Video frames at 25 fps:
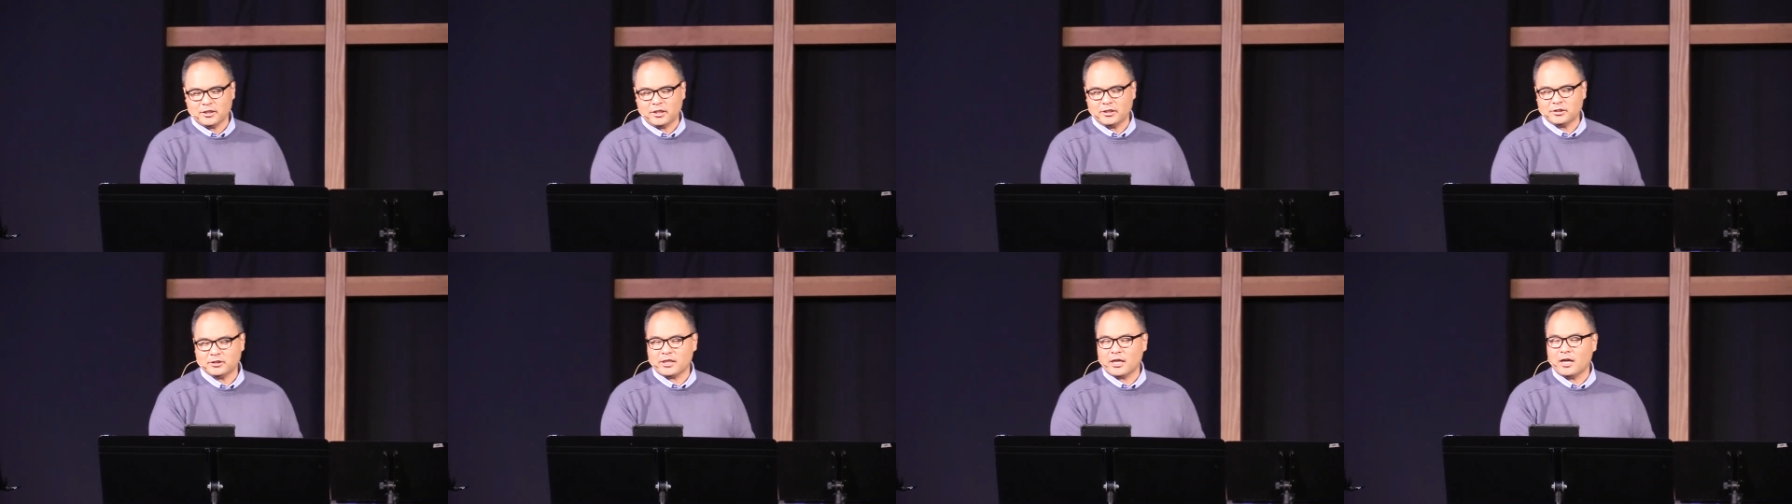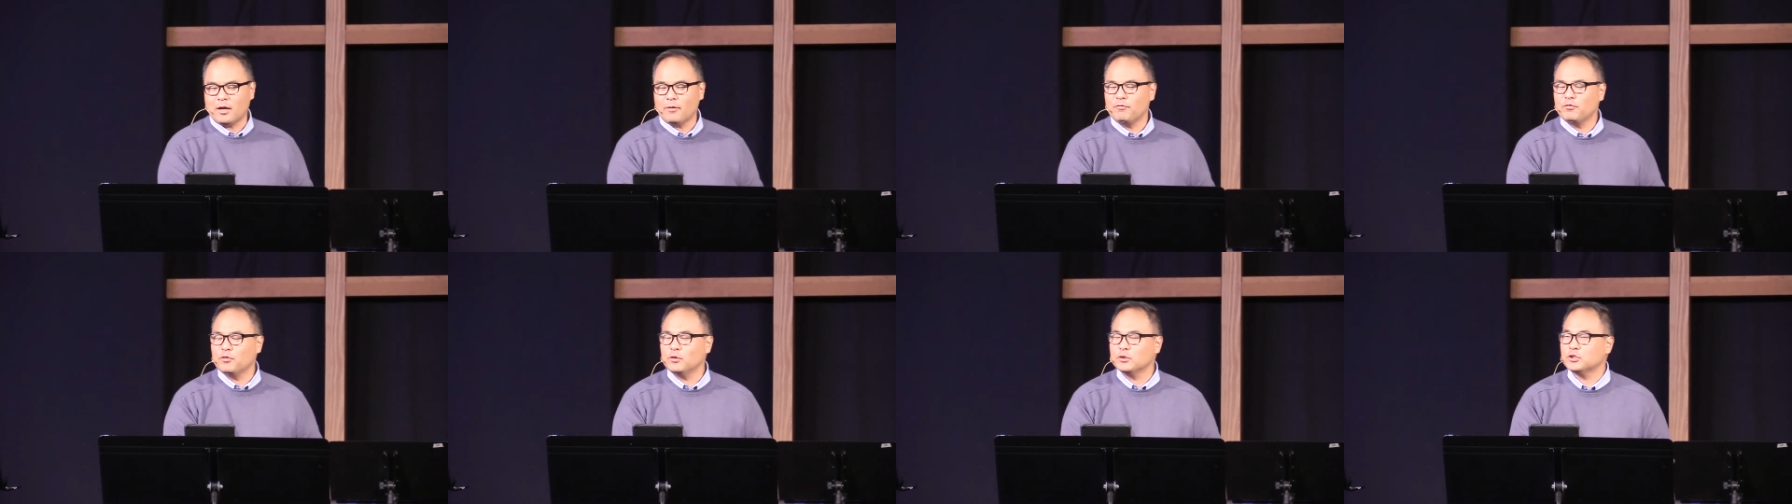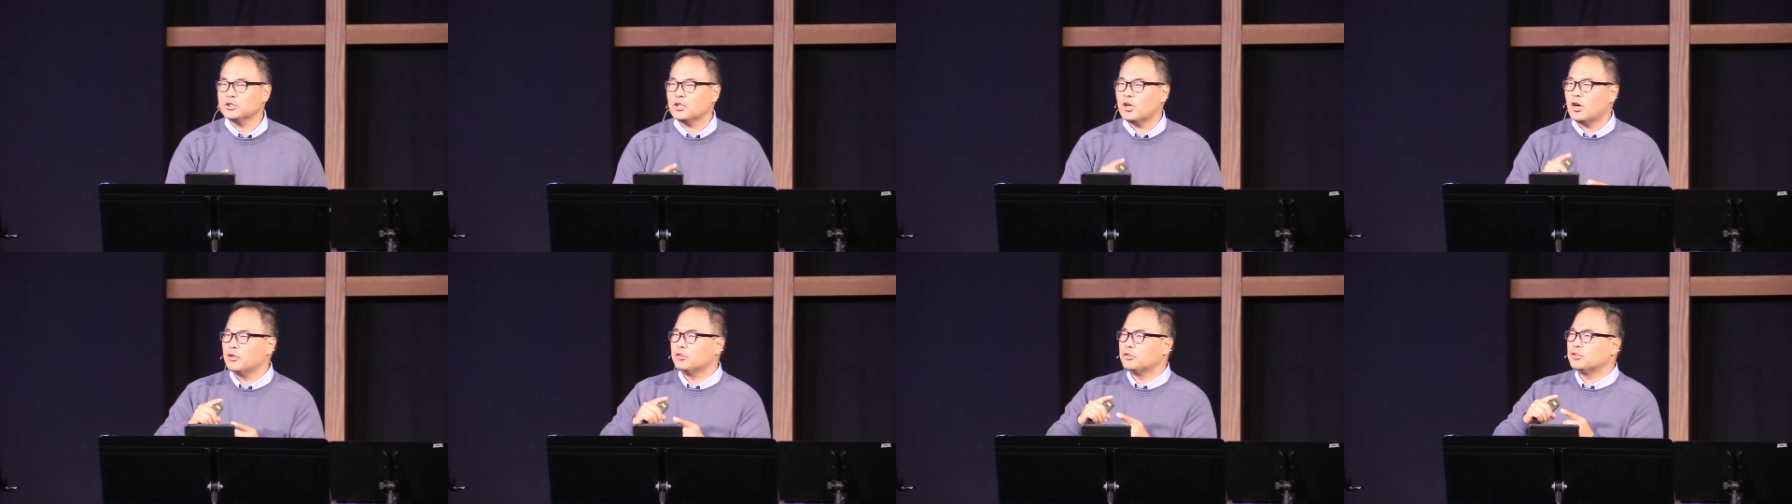it's helpful
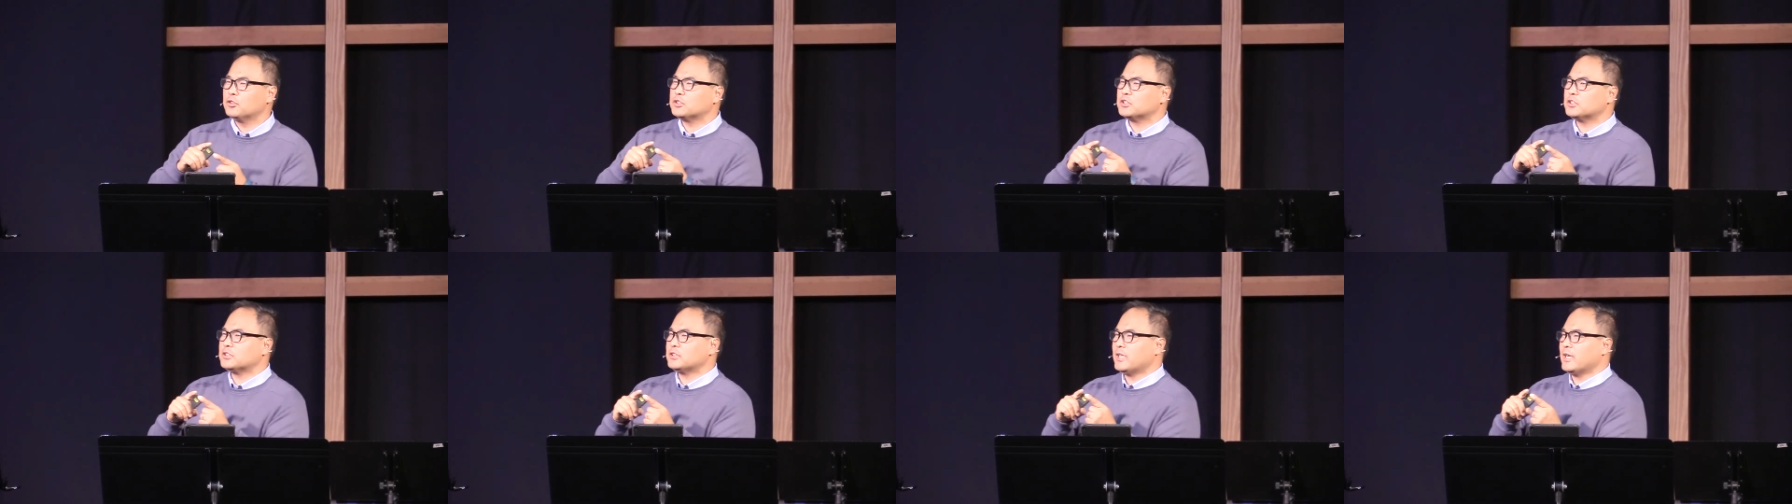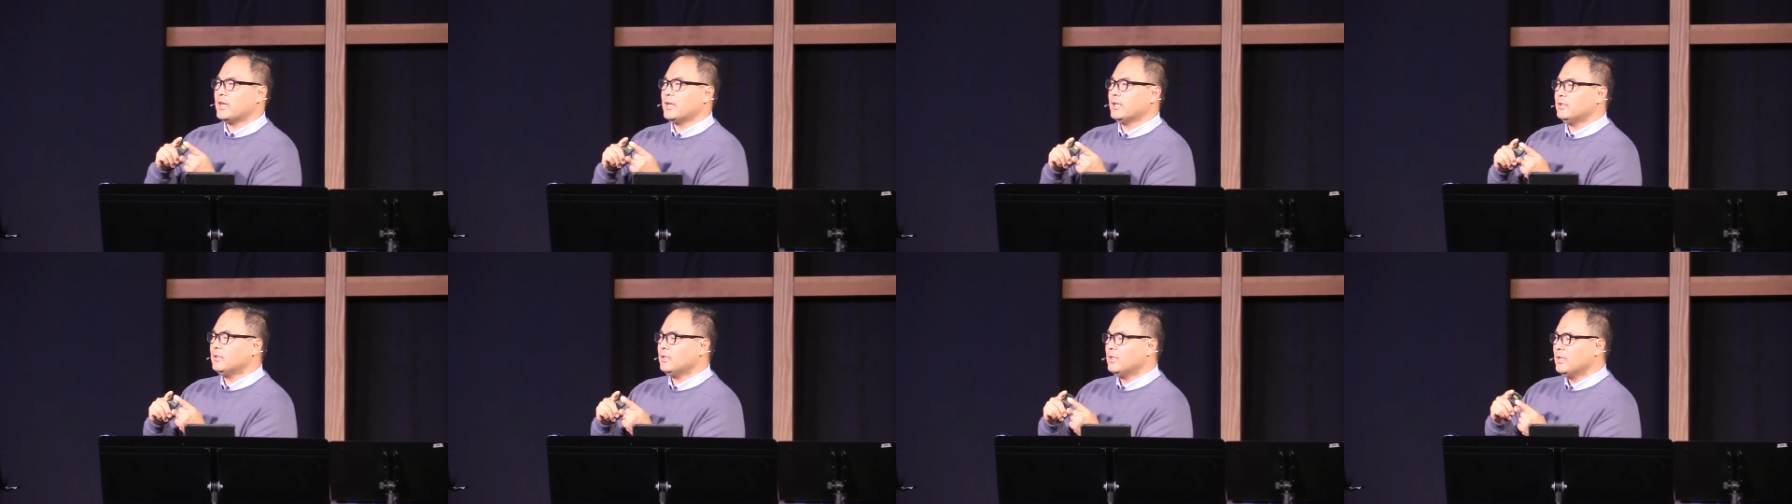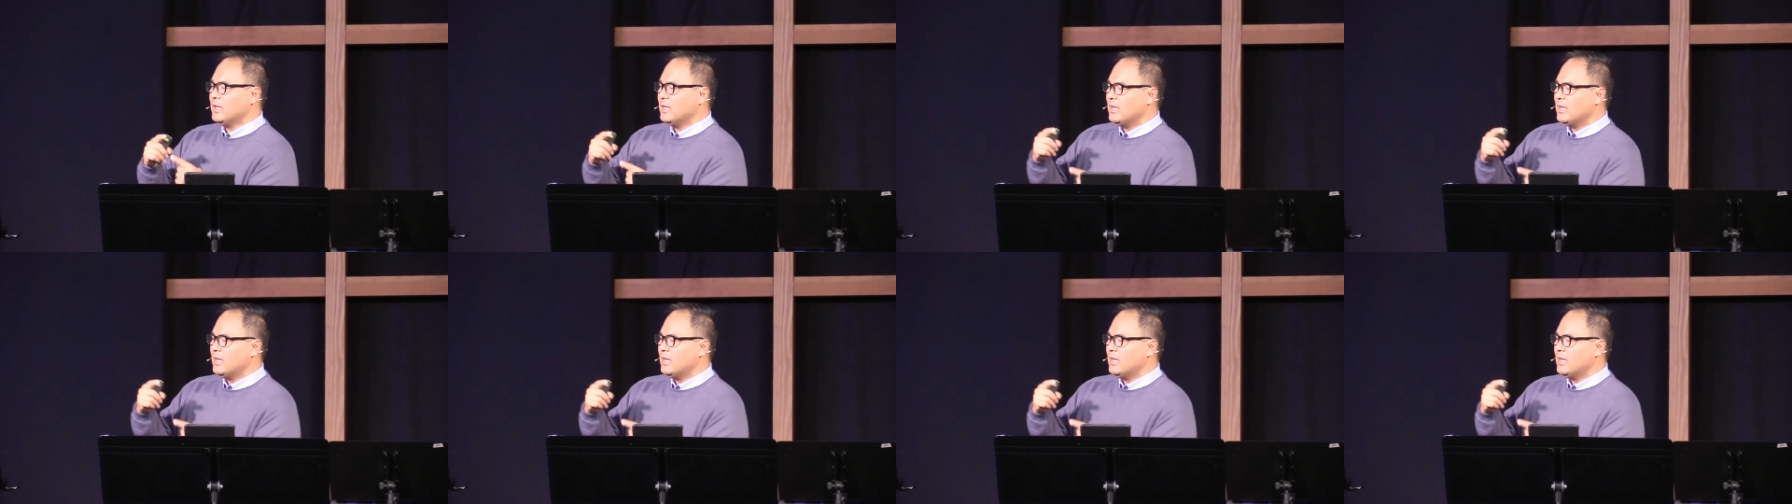to understand